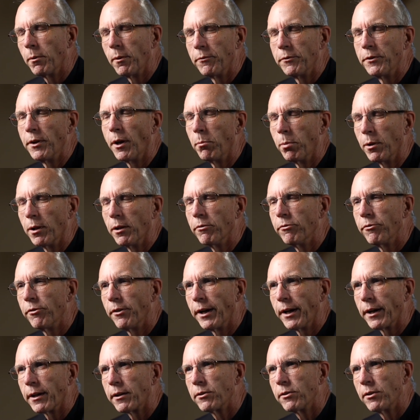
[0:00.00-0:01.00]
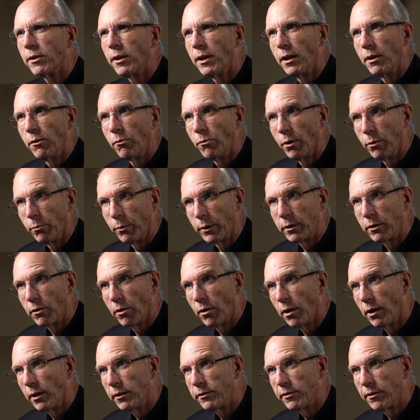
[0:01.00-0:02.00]
of double effect. What would
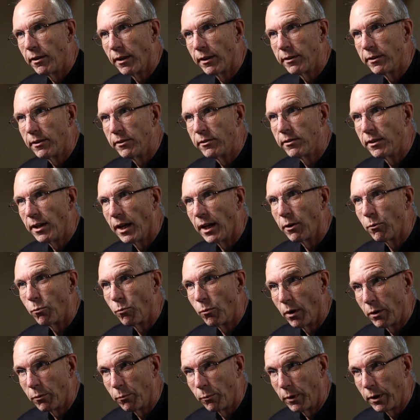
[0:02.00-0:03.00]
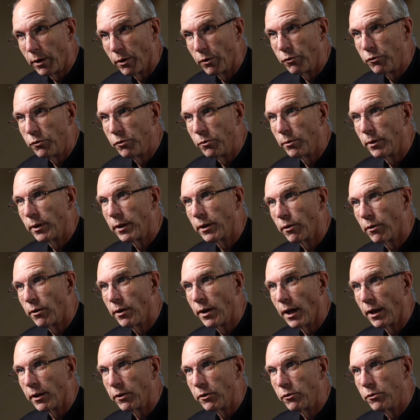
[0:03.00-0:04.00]
cause death is not what we are doing or
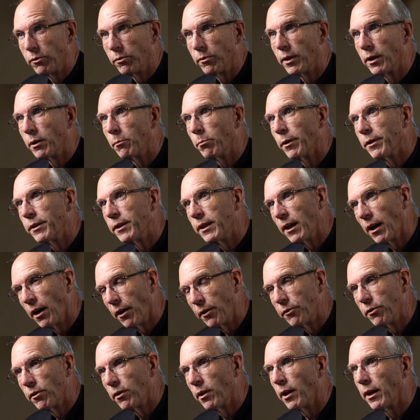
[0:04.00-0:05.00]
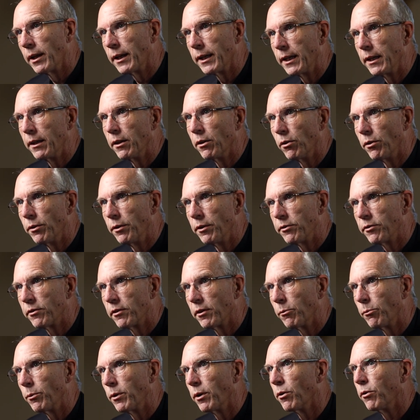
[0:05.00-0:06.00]
not doing, but the underlying illness
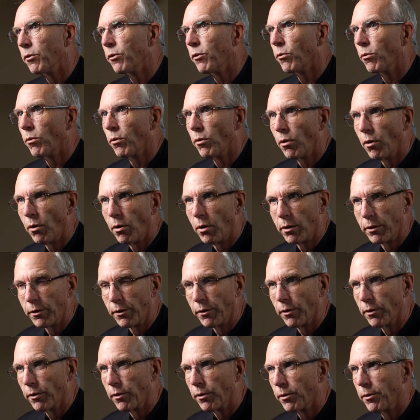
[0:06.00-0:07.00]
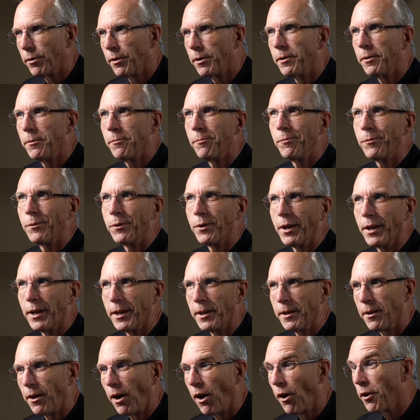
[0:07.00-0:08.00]
that we are no longer
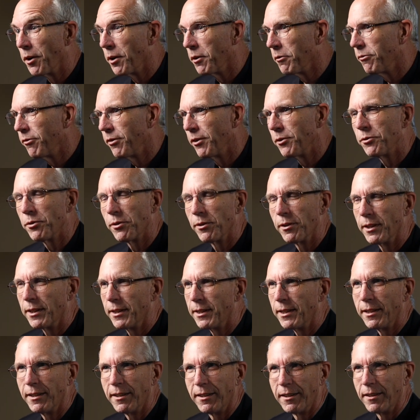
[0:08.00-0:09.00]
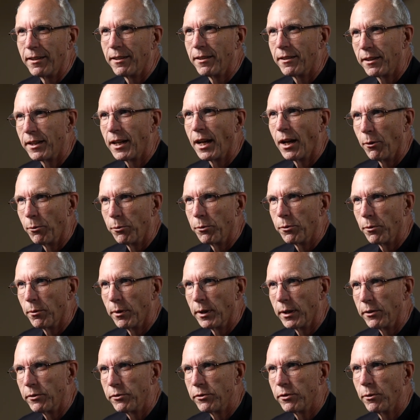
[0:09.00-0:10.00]
artificially
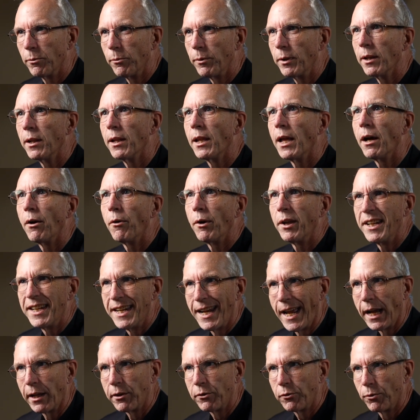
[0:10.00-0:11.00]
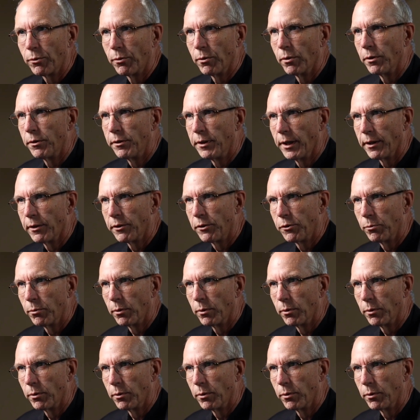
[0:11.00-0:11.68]
countering. So we allow a natural death to